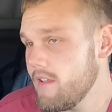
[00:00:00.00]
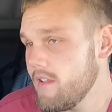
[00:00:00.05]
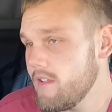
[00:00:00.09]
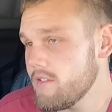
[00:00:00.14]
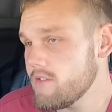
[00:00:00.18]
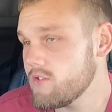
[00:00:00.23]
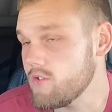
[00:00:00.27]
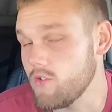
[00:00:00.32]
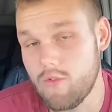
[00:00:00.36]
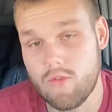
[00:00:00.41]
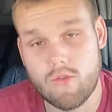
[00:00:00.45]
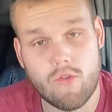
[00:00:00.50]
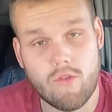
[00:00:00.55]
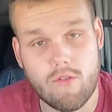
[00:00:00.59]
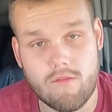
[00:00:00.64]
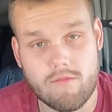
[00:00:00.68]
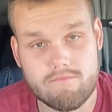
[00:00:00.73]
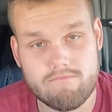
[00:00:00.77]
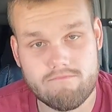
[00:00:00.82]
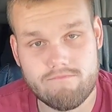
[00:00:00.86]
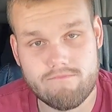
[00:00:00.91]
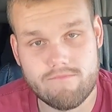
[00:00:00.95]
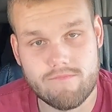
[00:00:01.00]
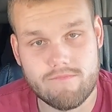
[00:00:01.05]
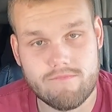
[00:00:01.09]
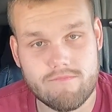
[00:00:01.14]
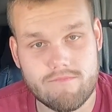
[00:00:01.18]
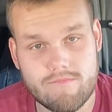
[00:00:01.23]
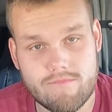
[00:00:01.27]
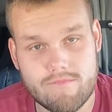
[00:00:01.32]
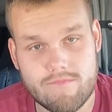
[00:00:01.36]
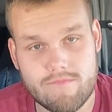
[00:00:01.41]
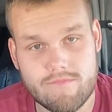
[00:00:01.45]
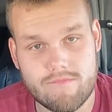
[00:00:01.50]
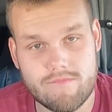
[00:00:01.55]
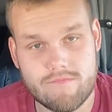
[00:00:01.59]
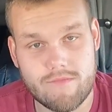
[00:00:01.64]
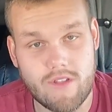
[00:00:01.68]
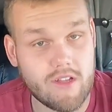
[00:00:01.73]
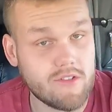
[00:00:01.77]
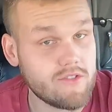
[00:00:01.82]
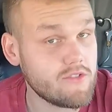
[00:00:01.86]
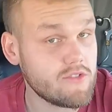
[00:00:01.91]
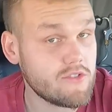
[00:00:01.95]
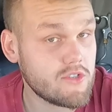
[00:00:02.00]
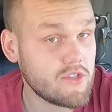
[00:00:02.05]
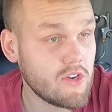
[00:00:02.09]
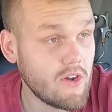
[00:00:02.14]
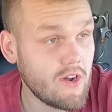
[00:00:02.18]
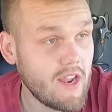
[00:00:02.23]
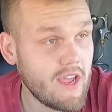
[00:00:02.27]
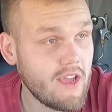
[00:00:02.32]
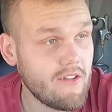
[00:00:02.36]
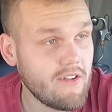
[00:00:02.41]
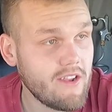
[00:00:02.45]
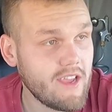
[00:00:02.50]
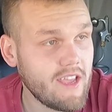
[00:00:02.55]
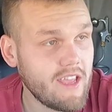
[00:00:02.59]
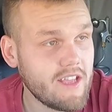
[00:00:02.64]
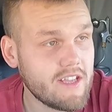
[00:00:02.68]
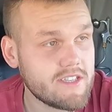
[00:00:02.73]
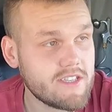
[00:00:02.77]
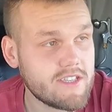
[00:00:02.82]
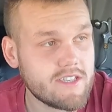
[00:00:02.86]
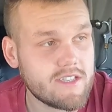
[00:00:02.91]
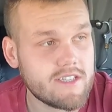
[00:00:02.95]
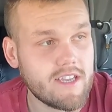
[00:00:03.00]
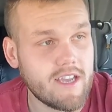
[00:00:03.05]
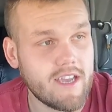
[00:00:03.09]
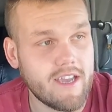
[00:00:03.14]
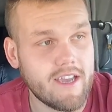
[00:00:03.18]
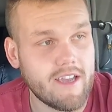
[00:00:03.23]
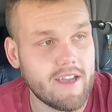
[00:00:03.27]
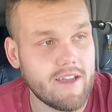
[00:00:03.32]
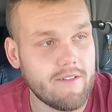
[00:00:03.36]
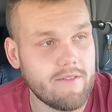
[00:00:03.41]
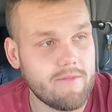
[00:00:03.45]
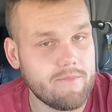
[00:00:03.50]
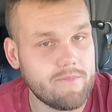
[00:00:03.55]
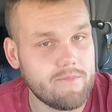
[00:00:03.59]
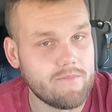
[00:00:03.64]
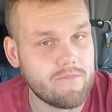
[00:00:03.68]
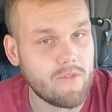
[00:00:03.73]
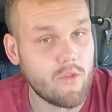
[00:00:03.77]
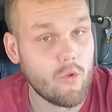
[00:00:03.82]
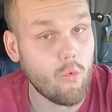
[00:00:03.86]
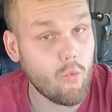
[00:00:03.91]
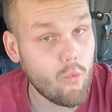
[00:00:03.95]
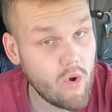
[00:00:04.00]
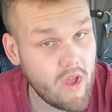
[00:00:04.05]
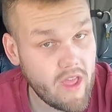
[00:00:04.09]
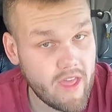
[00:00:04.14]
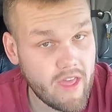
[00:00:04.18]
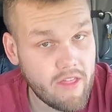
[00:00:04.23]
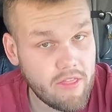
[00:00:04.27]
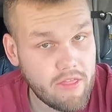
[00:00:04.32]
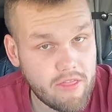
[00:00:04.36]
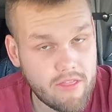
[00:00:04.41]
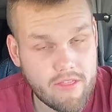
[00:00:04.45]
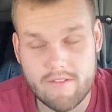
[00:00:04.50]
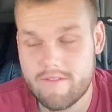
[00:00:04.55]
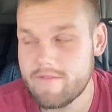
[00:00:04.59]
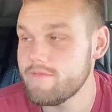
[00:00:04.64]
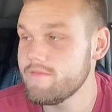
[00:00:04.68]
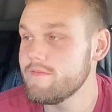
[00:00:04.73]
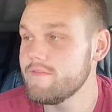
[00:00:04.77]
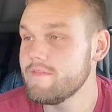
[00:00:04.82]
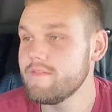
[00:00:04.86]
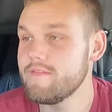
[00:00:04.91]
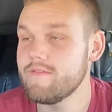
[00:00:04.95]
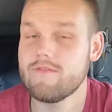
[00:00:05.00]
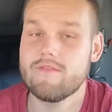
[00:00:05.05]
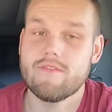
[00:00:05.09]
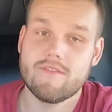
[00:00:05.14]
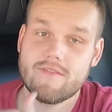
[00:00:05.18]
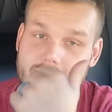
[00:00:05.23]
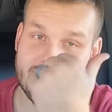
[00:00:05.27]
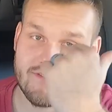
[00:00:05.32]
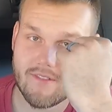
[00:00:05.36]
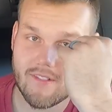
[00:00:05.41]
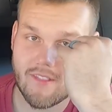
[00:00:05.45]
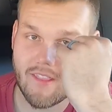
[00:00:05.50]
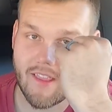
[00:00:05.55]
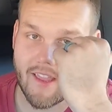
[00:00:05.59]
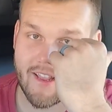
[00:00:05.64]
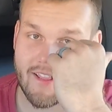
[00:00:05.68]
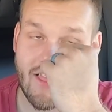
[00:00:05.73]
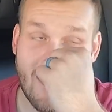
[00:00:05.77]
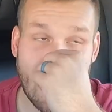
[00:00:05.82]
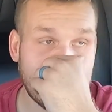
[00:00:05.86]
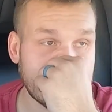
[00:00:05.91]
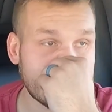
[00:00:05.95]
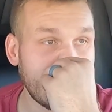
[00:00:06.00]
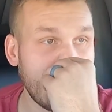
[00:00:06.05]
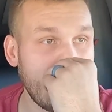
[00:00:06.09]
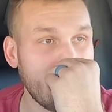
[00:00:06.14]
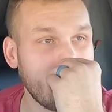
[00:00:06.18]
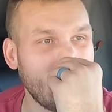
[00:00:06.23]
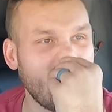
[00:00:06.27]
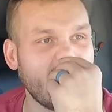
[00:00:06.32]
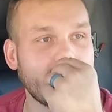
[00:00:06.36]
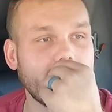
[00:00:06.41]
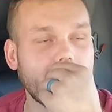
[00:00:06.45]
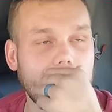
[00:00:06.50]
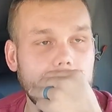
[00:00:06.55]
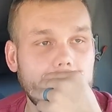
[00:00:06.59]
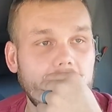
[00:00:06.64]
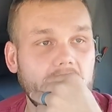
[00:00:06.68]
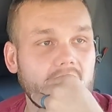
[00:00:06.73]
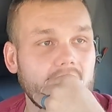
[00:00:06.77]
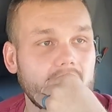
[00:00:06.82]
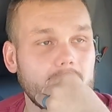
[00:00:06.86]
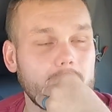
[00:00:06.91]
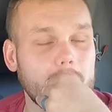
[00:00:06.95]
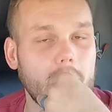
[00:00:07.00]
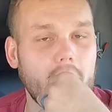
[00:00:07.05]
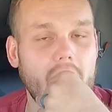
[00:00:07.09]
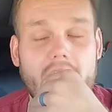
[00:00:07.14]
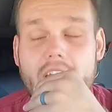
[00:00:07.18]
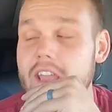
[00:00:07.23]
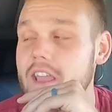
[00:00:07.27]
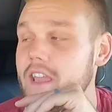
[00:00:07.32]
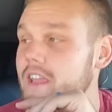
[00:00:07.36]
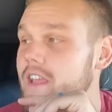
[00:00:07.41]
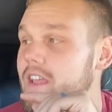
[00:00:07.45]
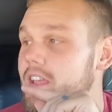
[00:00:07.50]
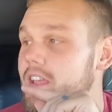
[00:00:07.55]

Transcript: So I'll just start out, I guess, with, like last time when I took my little break,